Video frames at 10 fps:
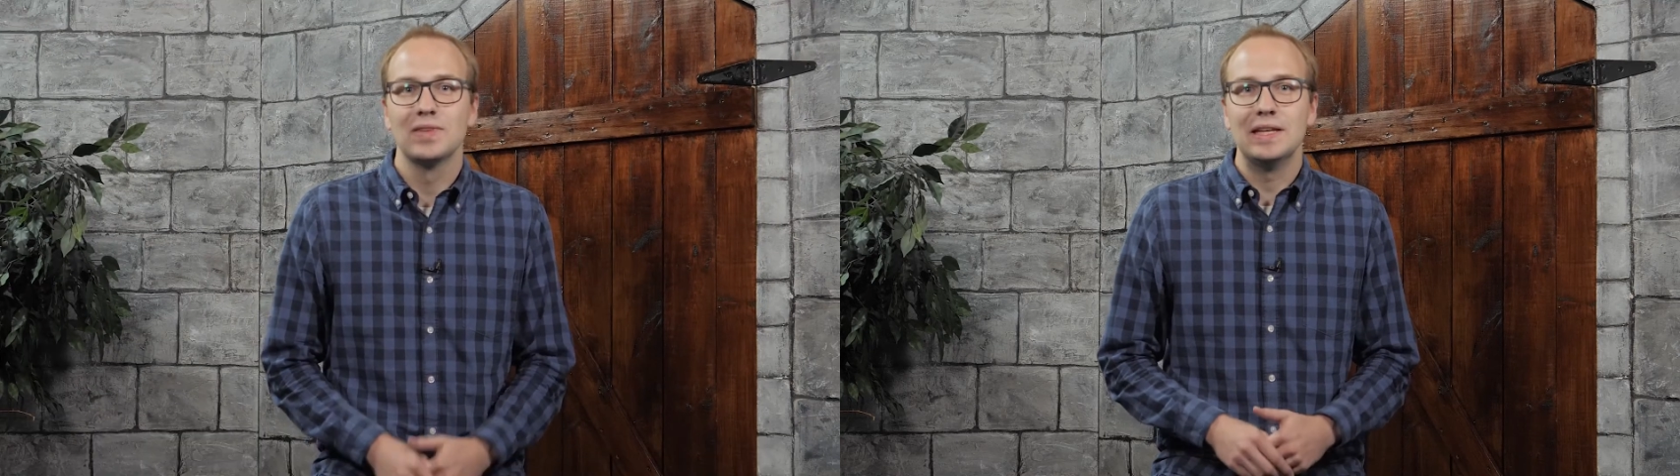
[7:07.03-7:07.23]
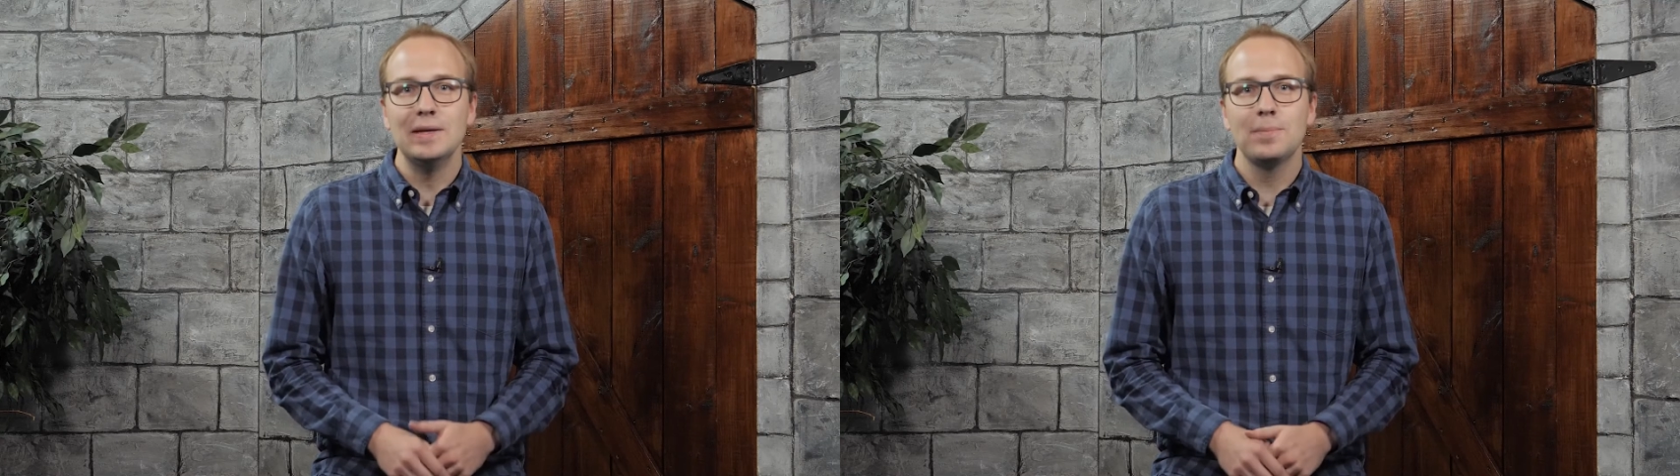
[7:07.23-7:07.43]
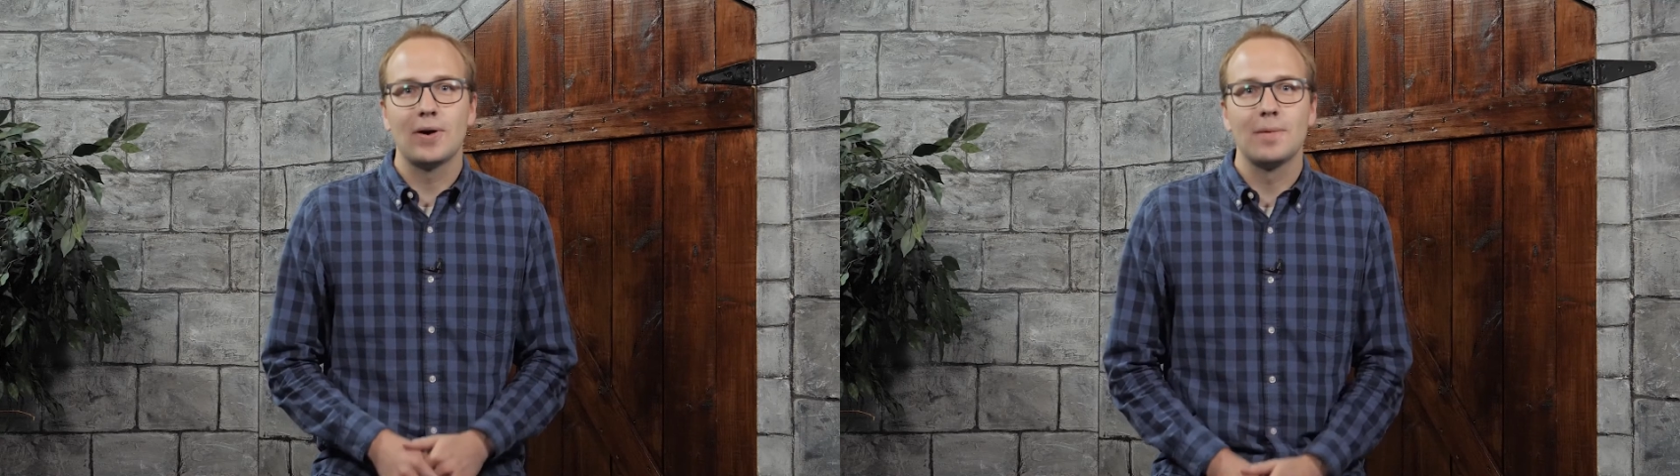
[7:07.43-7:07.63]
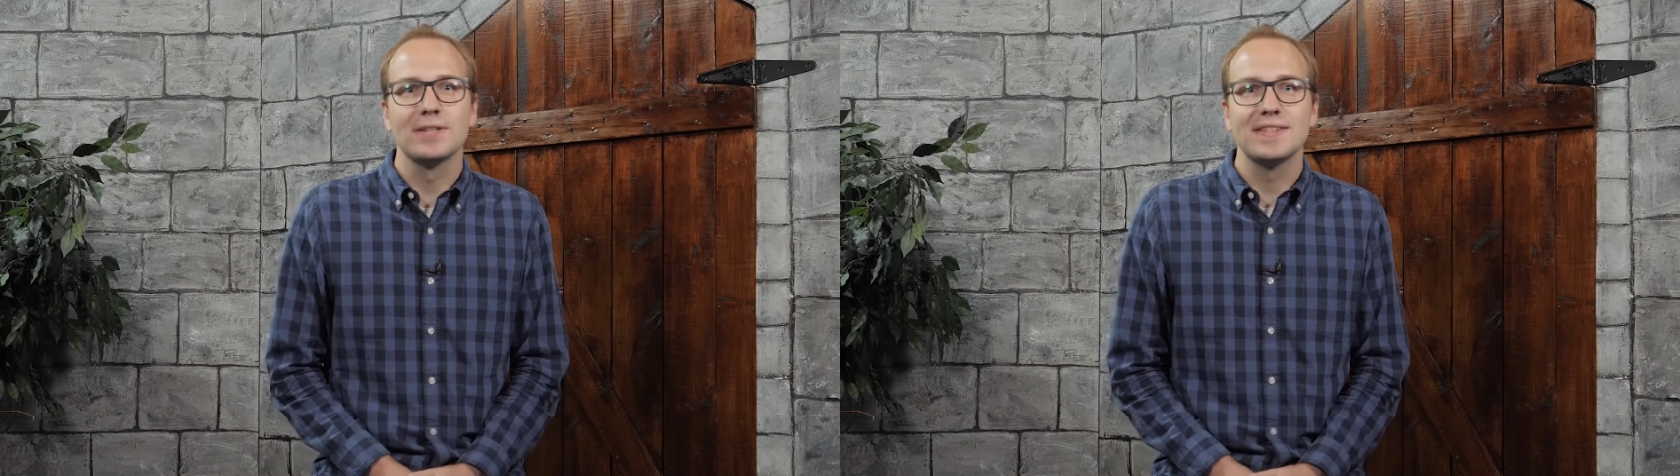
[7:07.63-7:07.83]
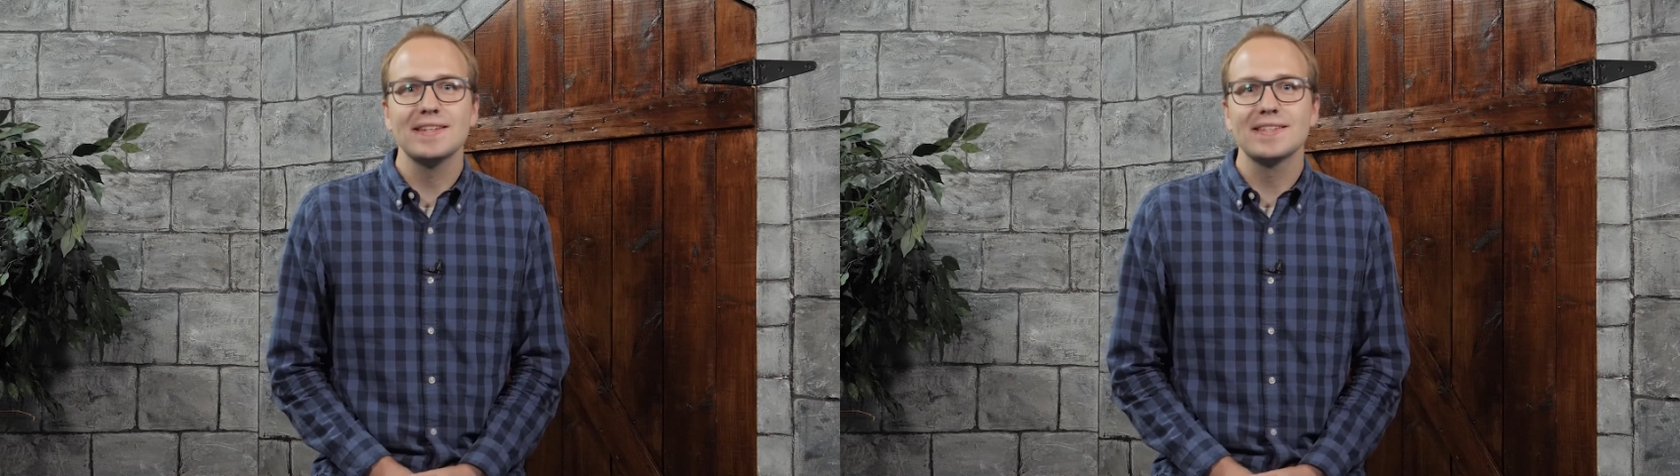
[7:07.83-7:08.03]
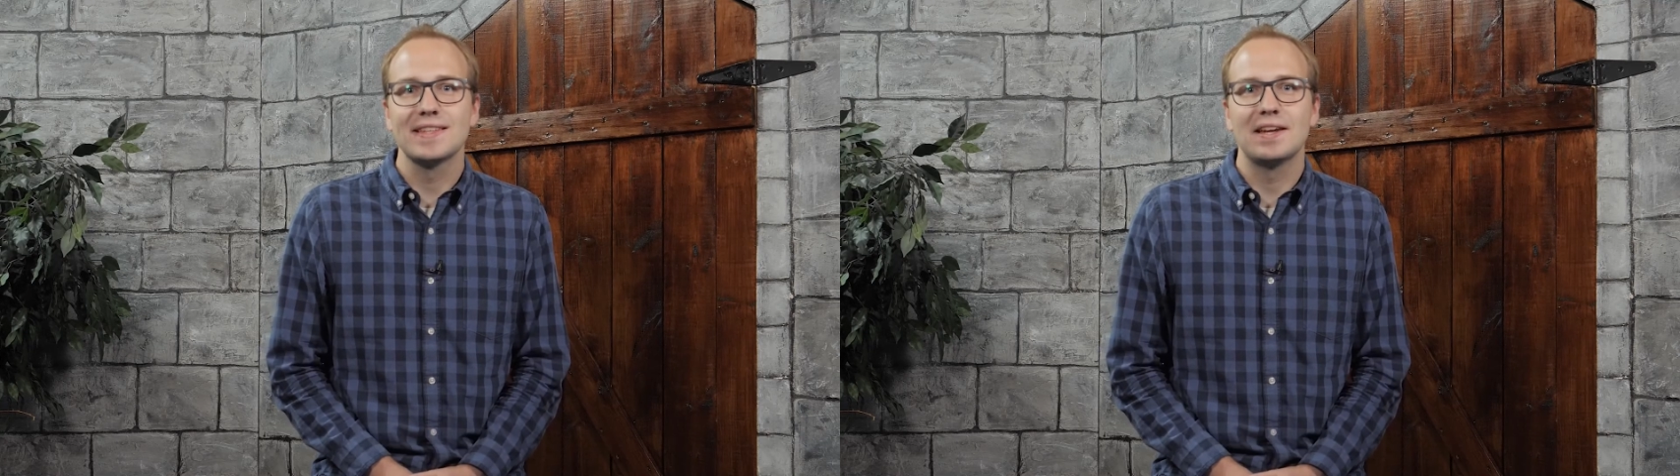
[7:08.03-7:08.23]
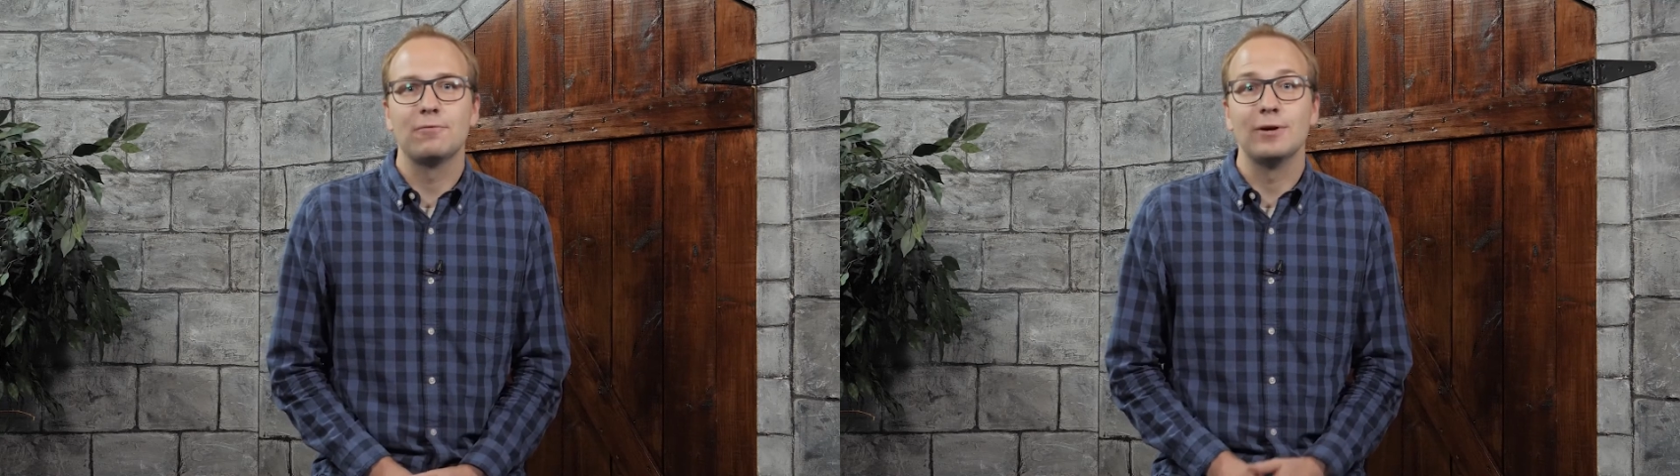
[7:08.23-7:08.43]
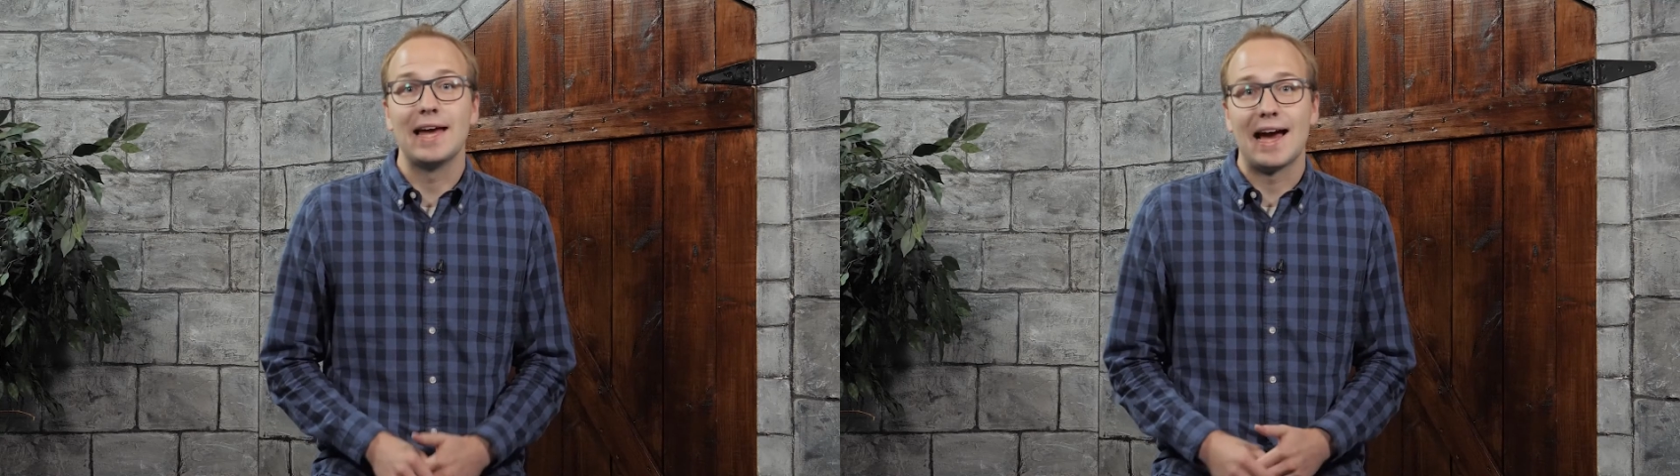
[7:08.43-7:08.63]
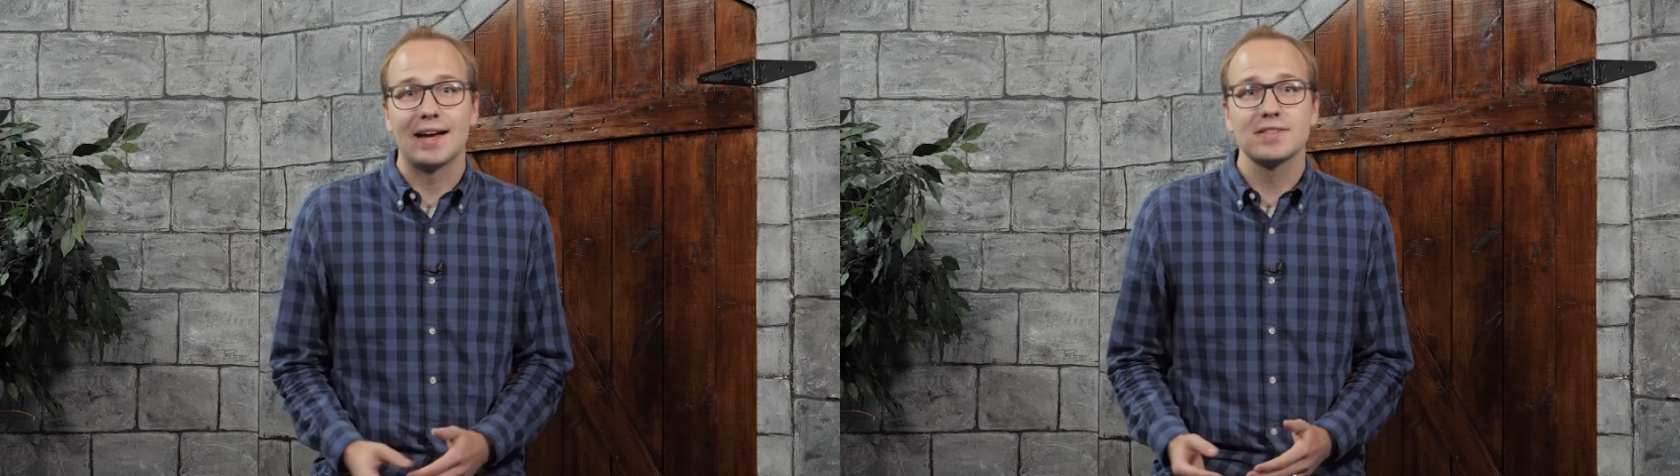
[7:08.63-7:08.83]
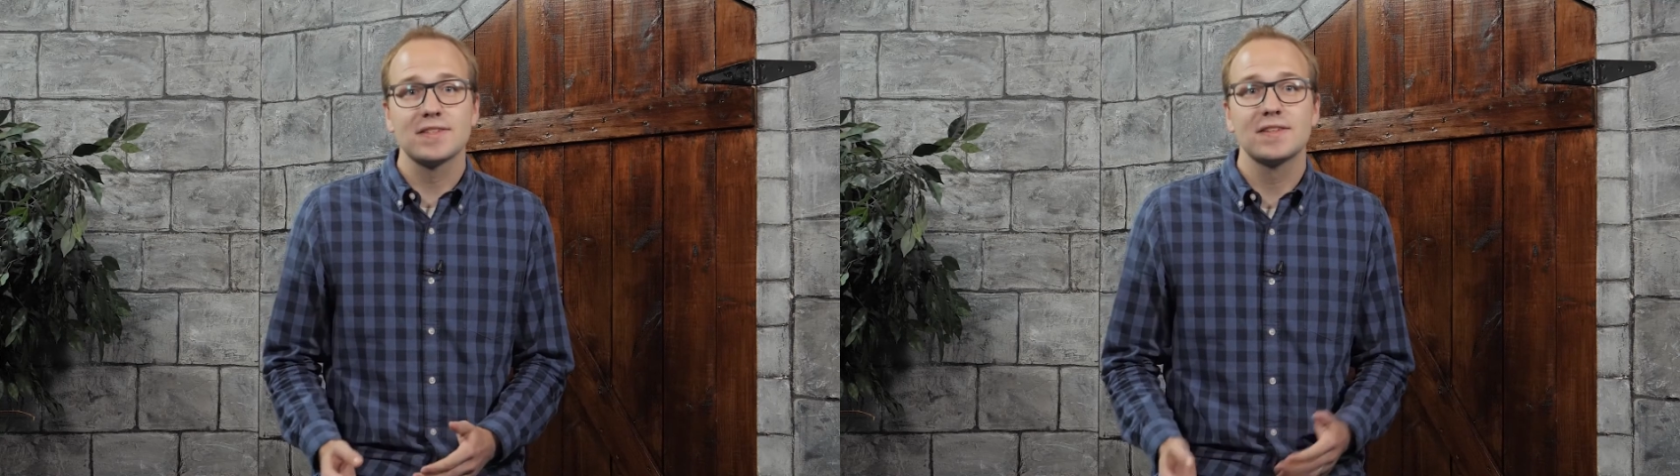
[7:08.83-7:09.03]
He promises that if we
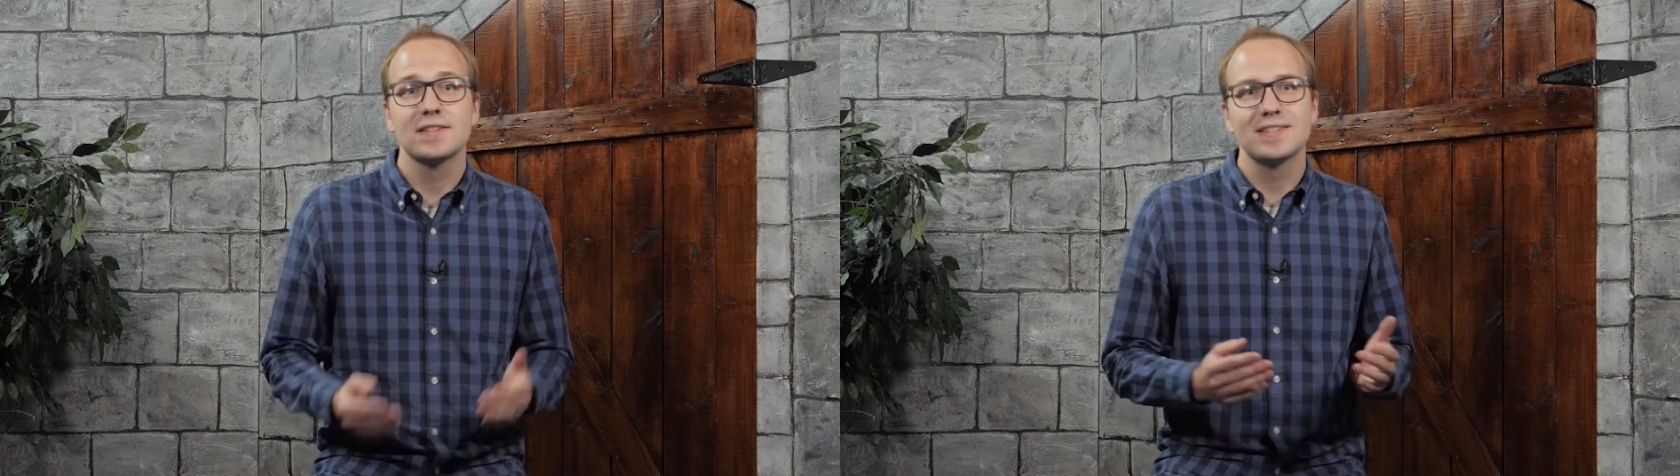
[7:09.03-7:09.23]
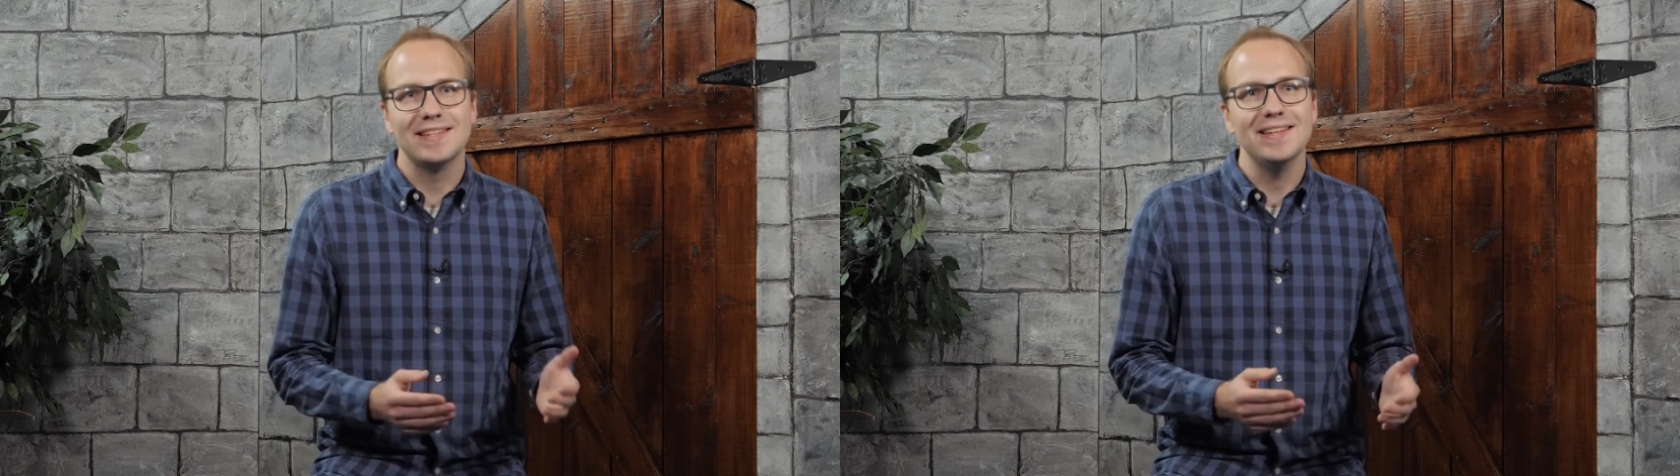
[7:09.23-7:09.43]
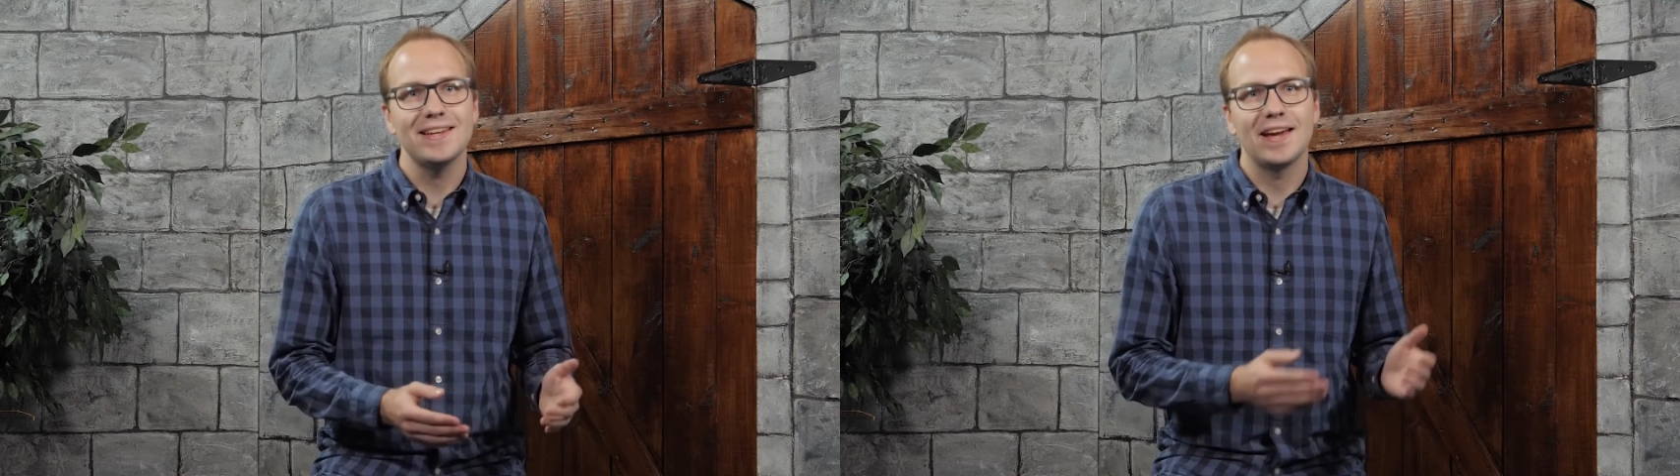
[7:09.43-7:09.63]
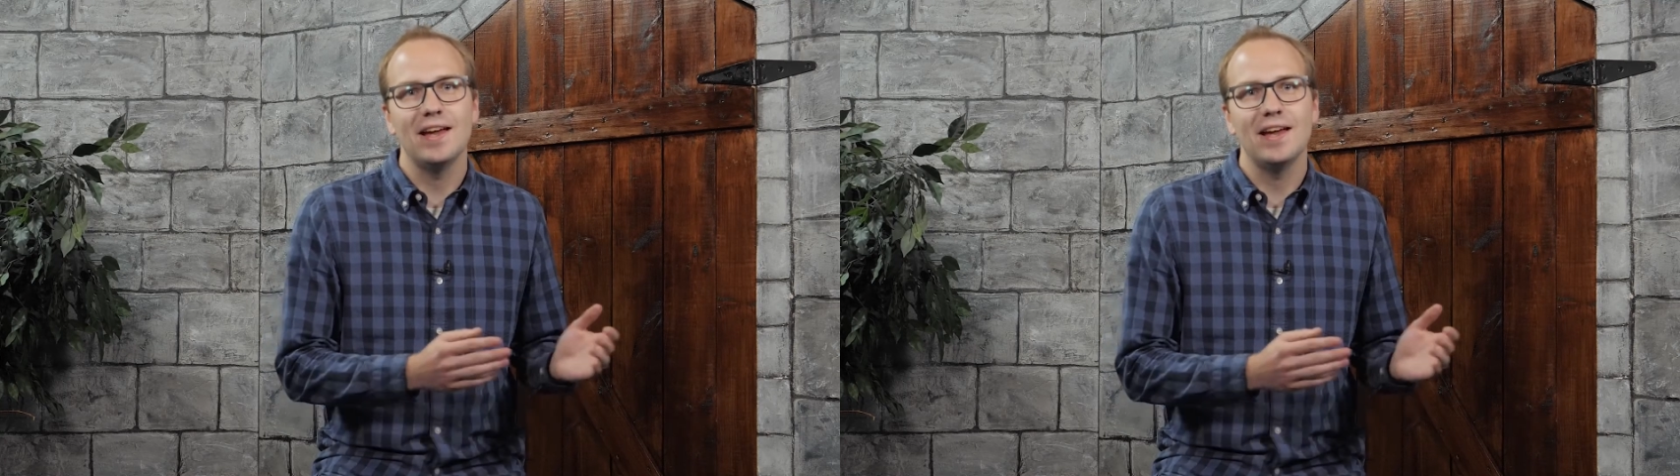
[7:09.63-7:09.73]
ask, seek,